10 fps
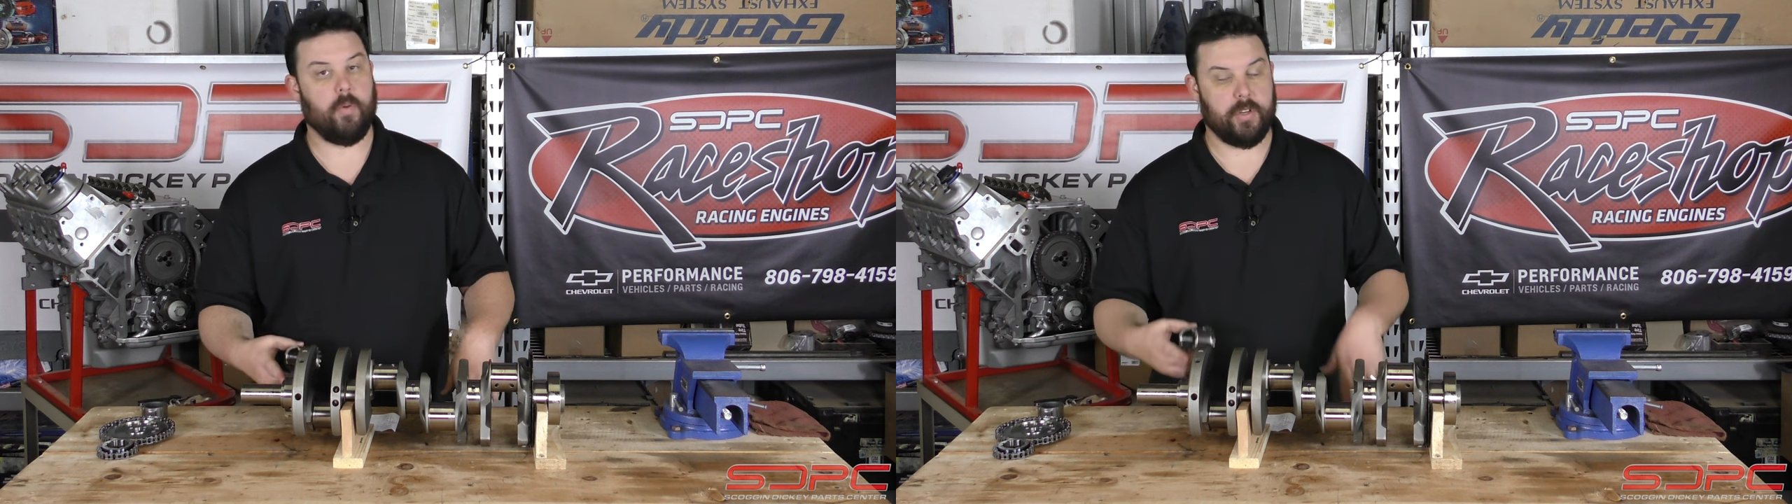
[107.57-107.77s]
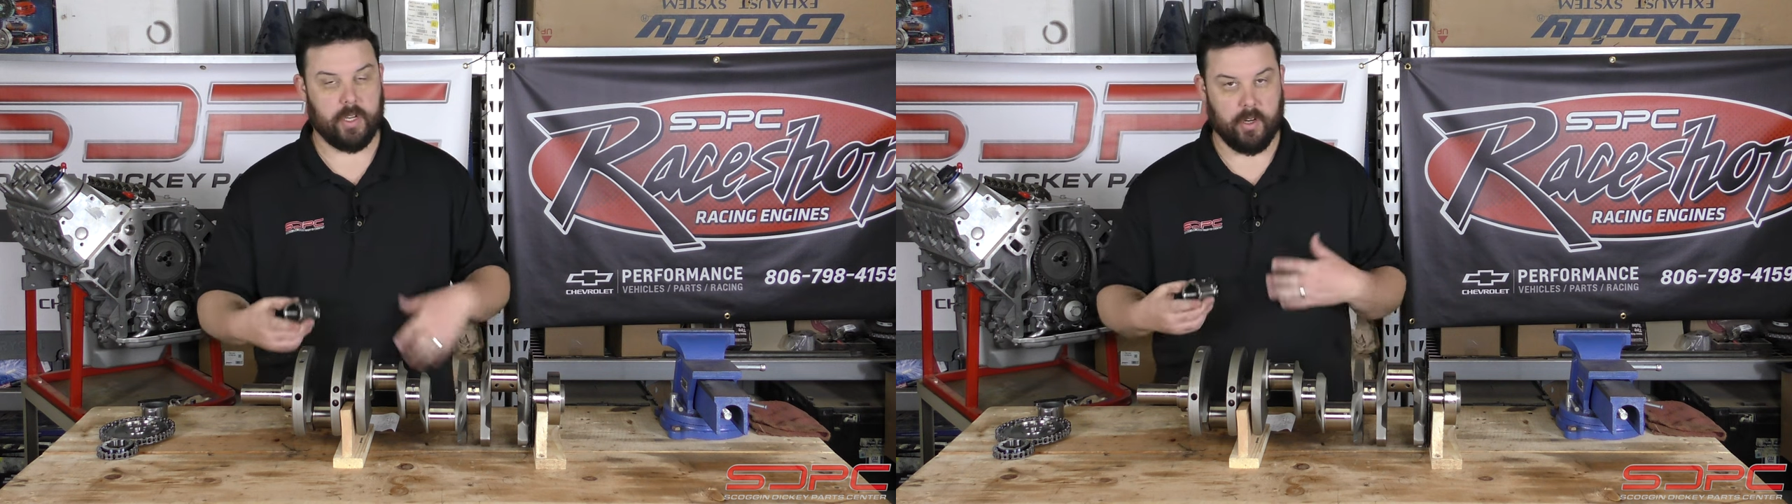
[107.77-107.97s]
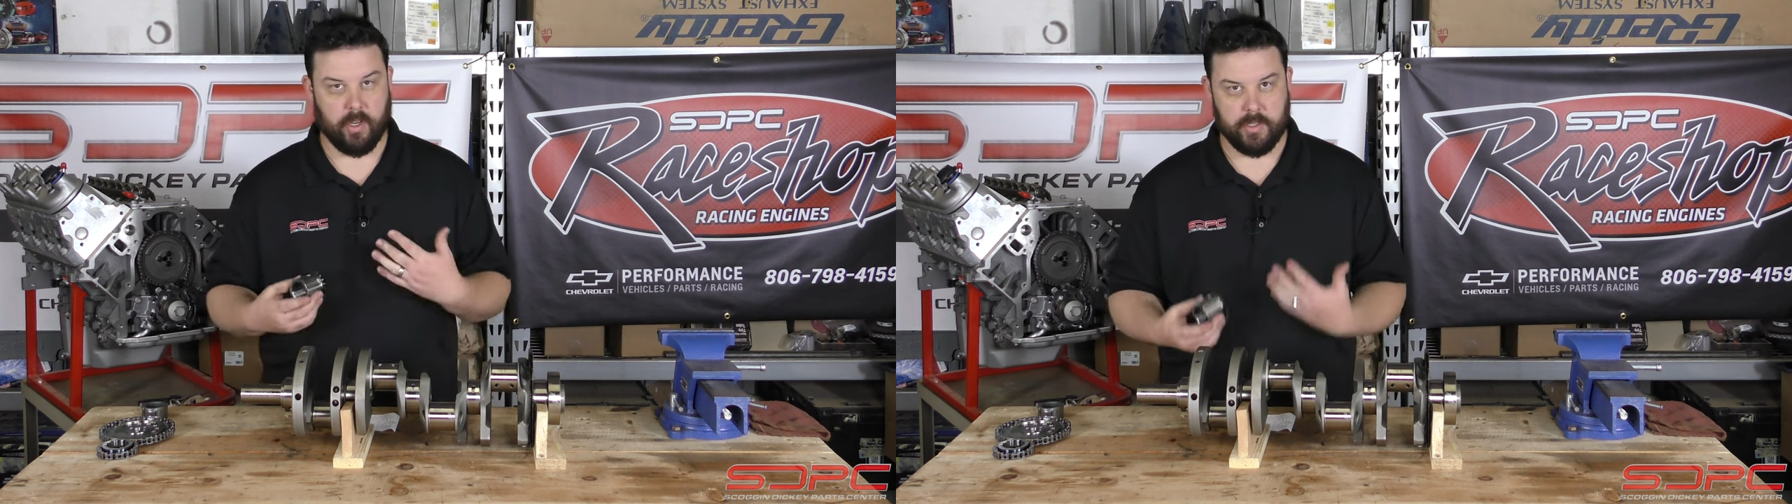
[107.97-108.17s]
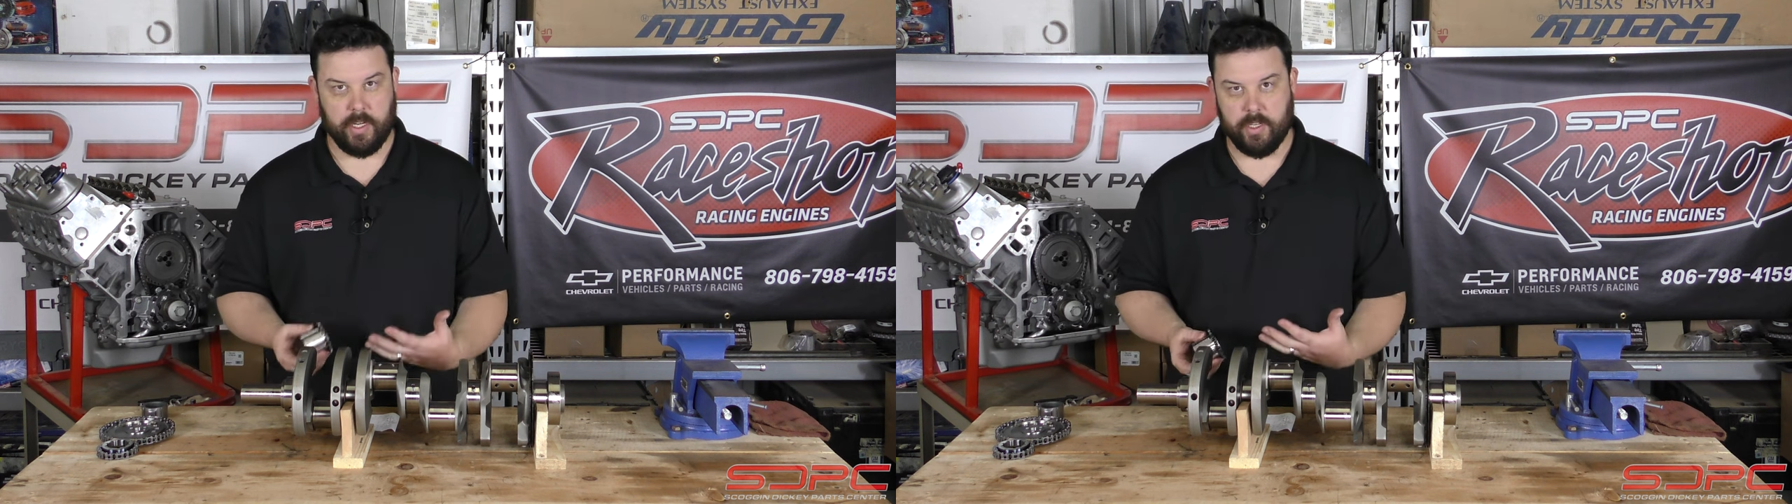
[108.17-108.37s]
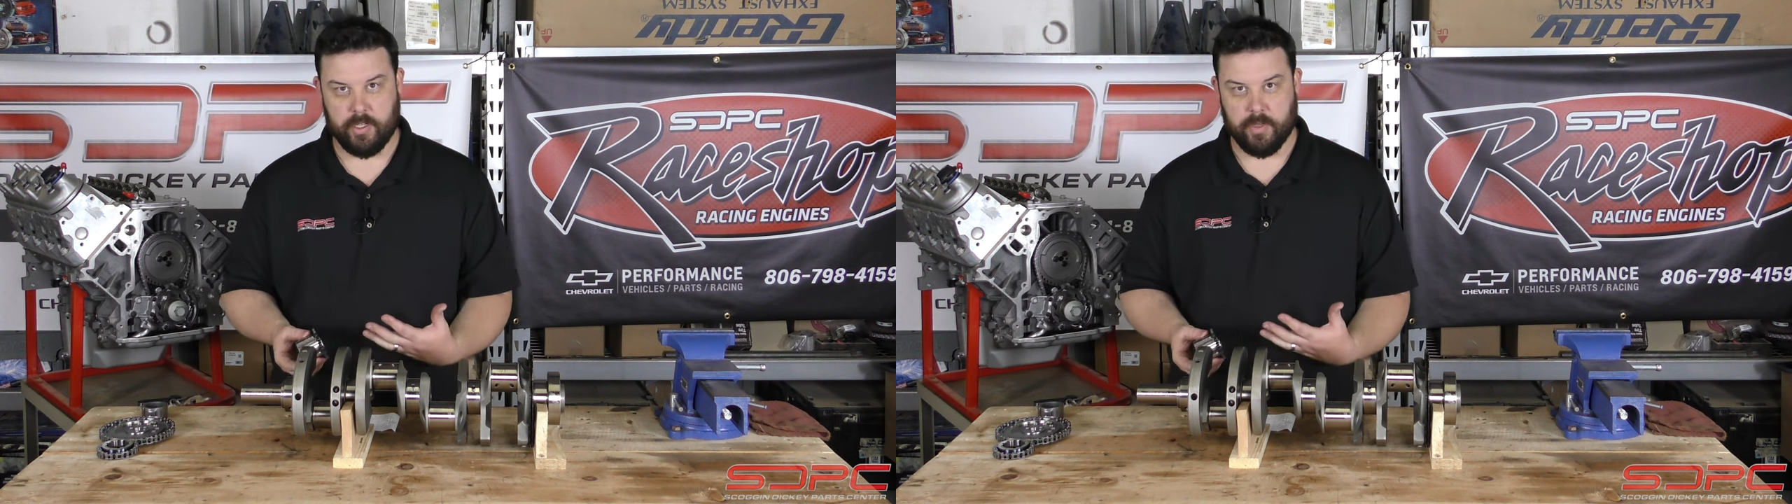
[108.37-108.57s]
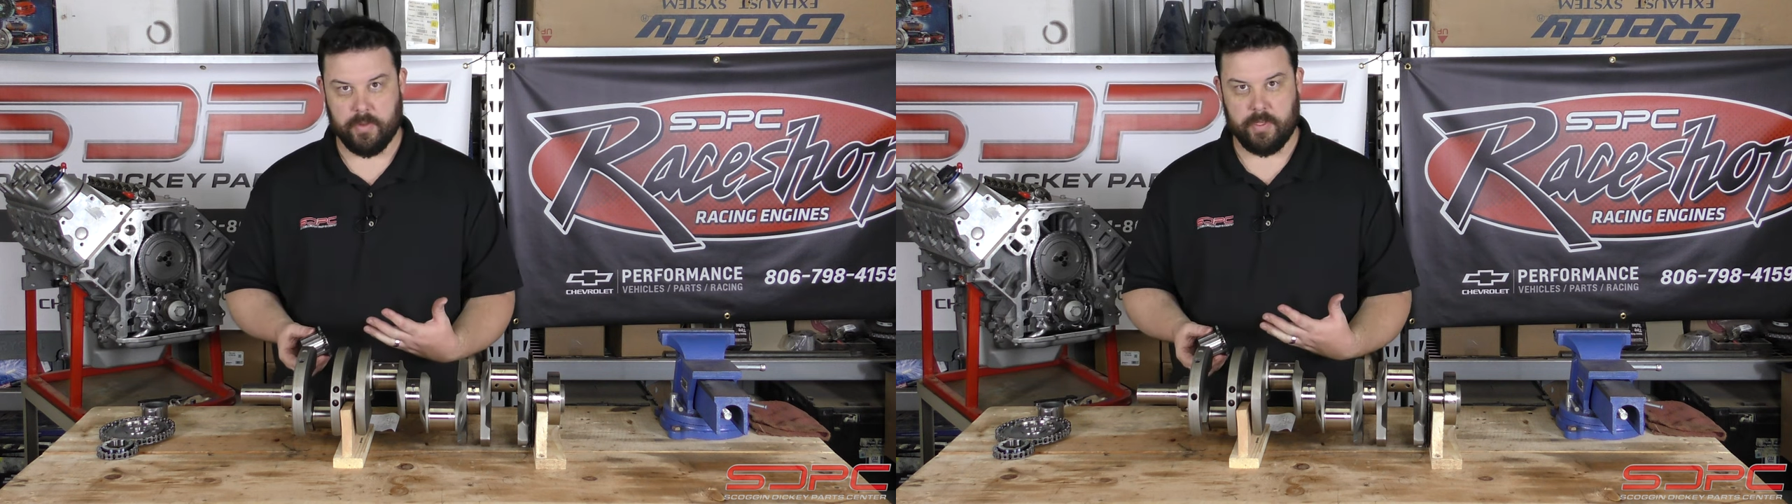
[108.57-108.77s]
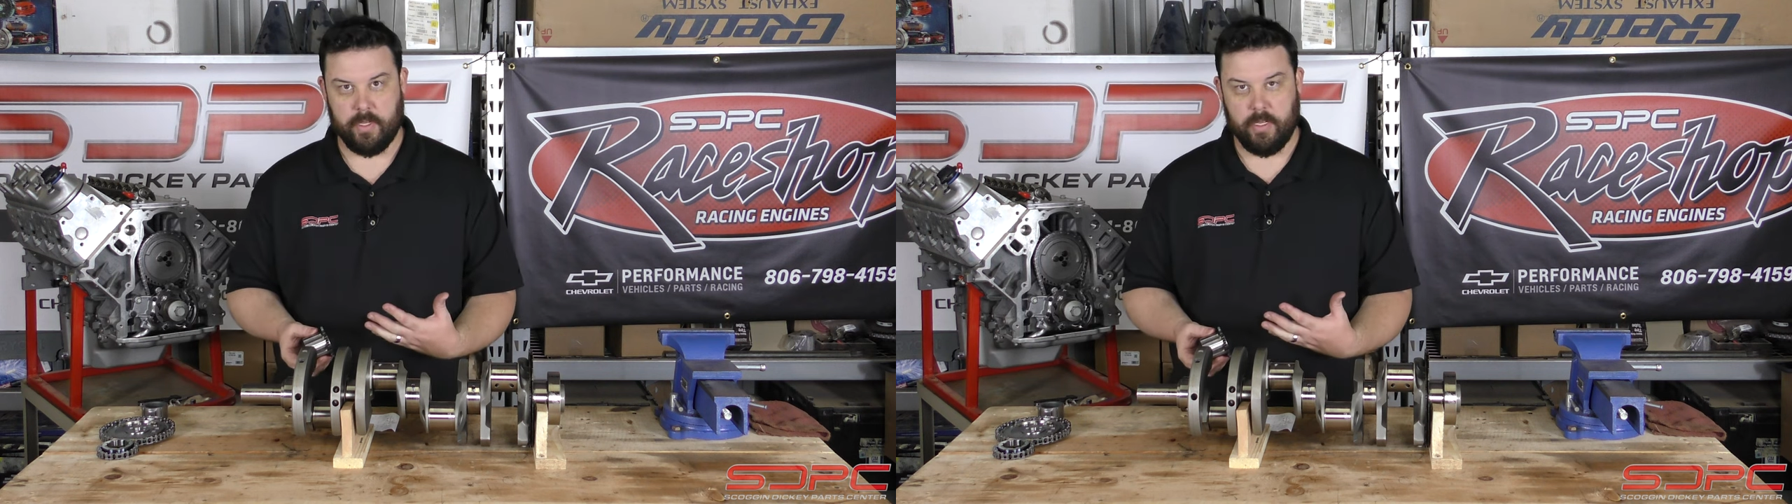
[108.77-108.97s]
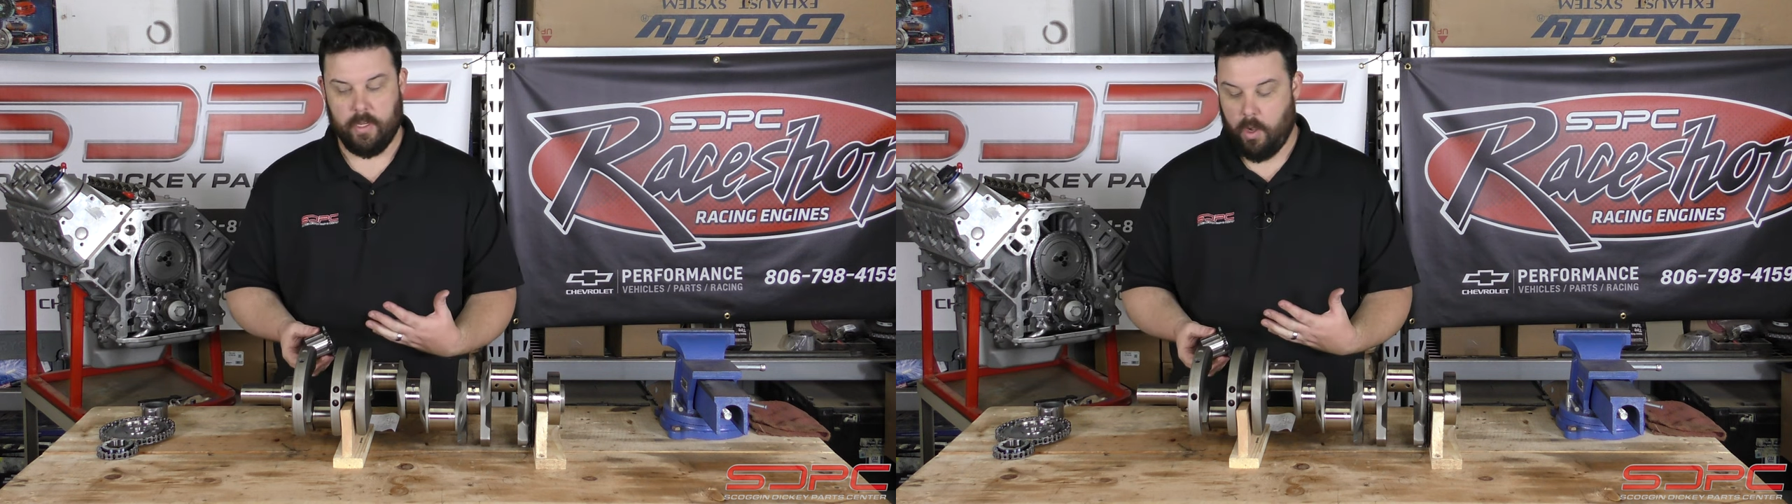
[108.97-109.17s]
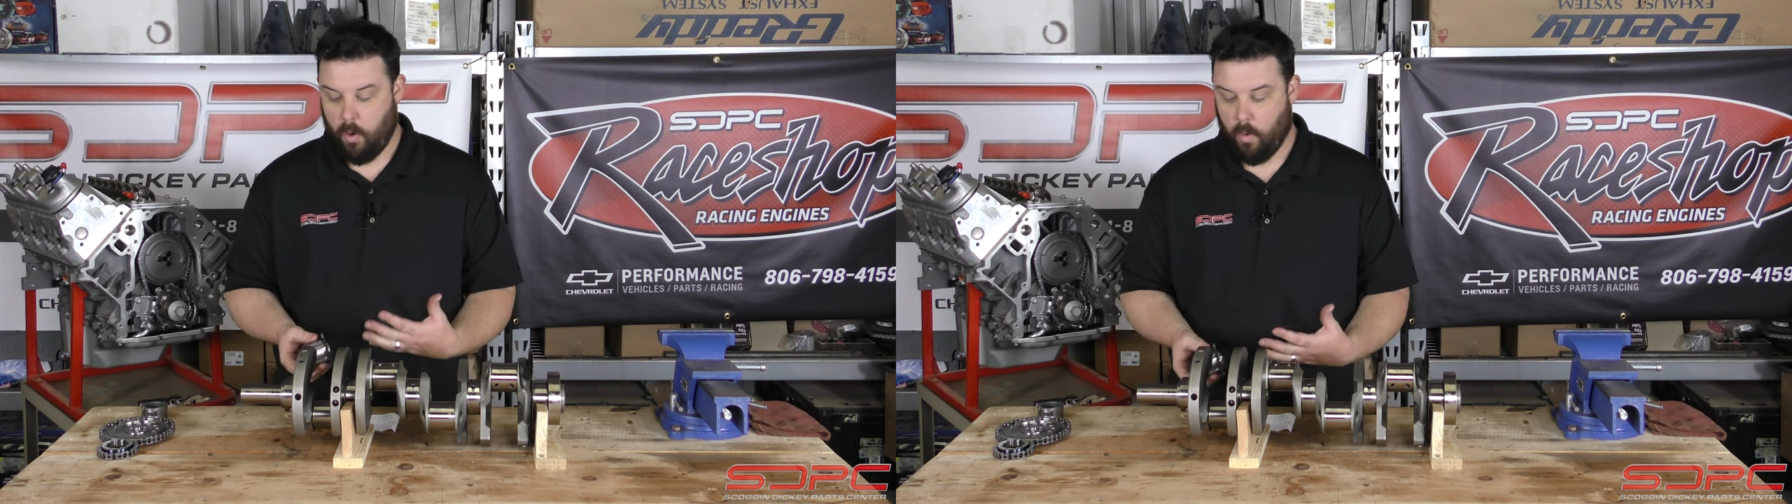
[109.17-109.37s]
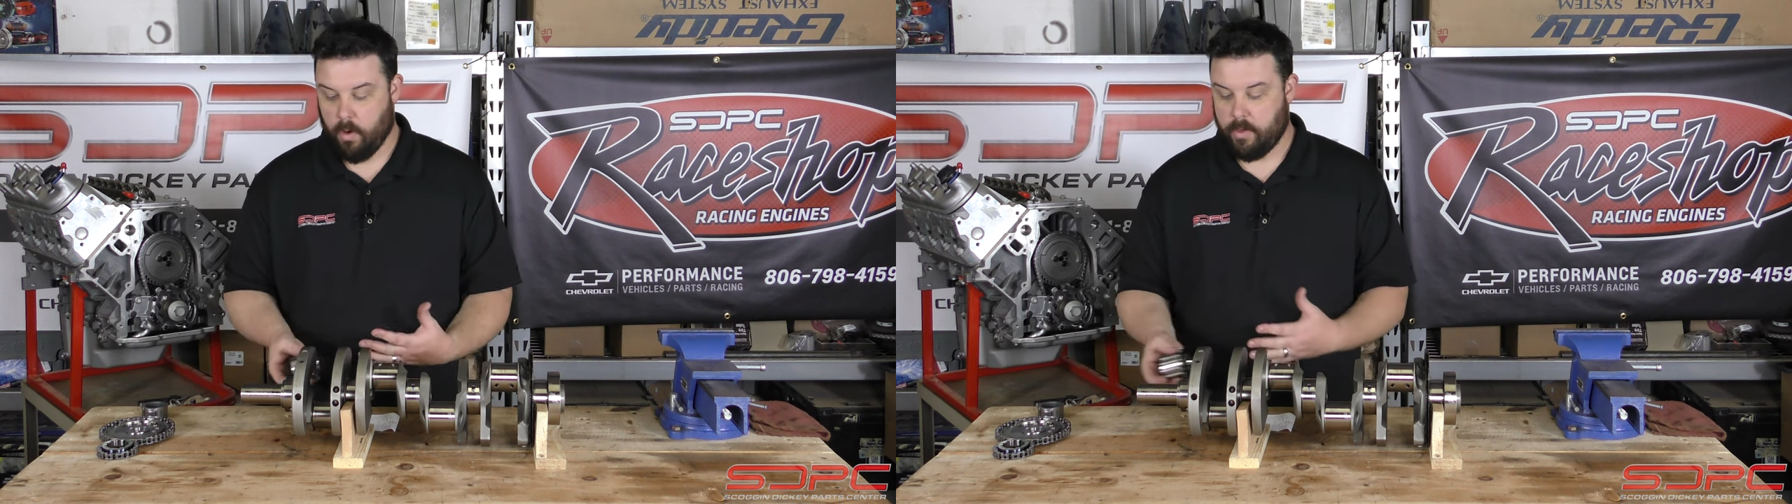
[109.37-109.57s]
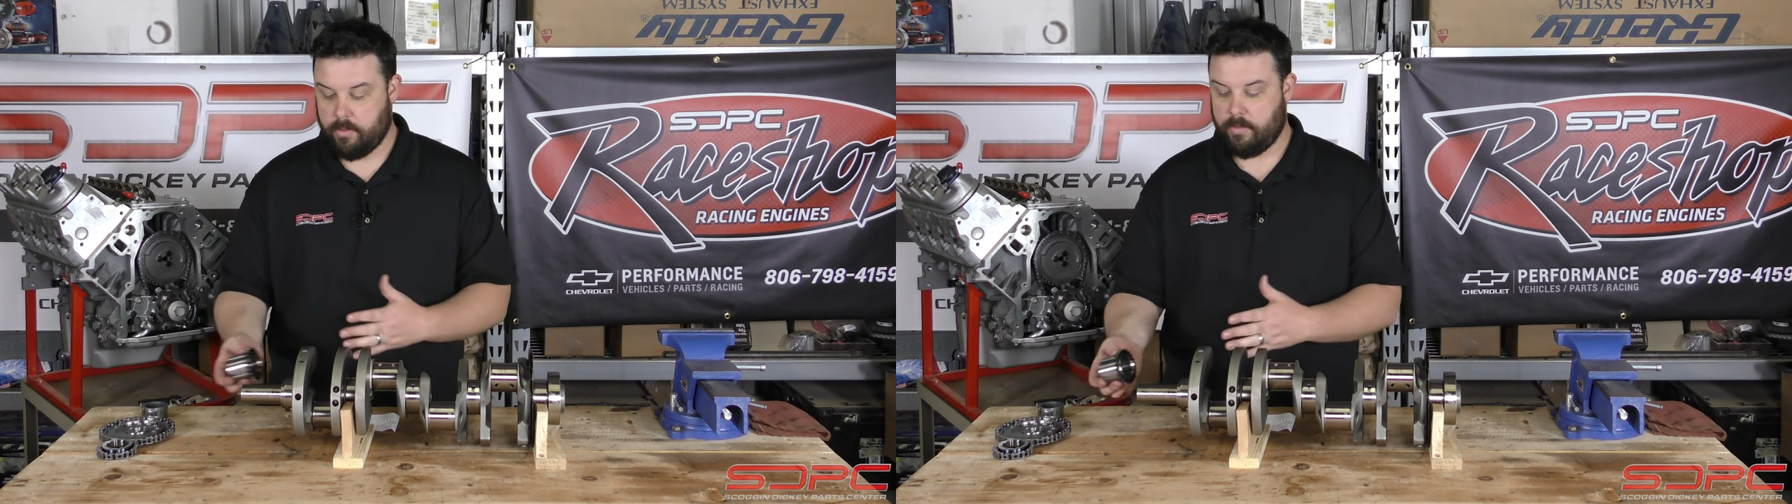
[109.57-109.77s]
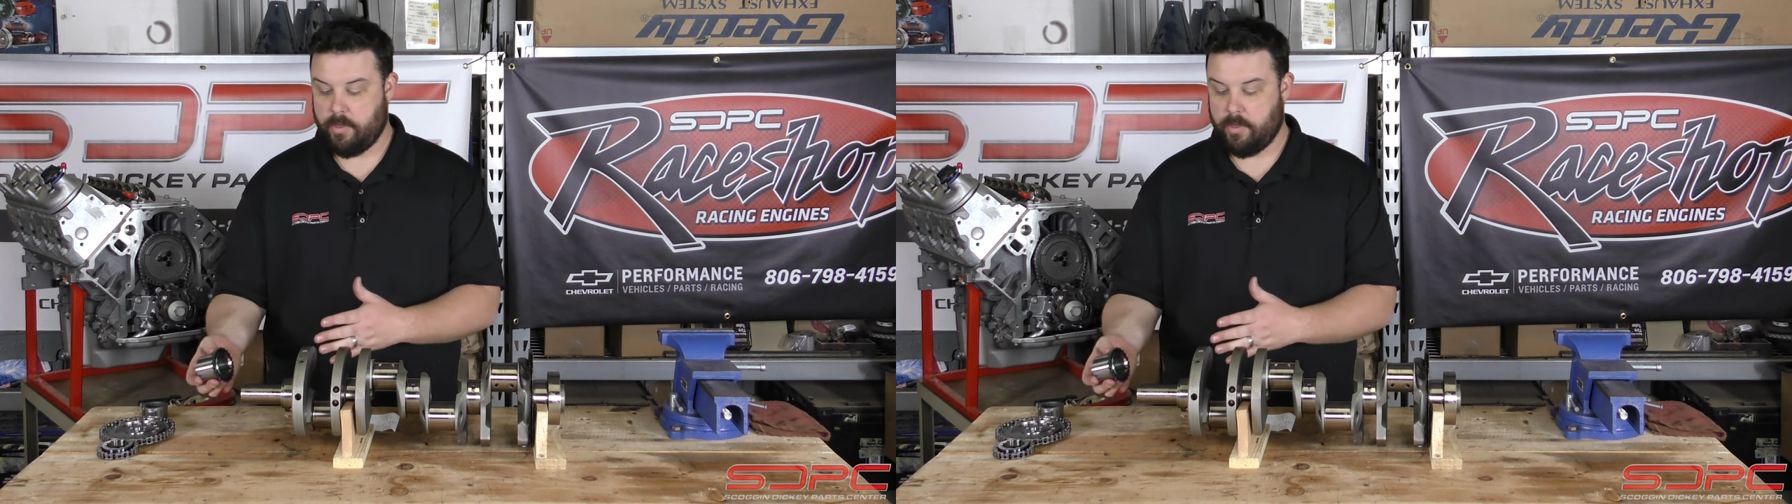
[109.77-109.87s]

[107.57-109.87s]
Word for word: which can cause issues, or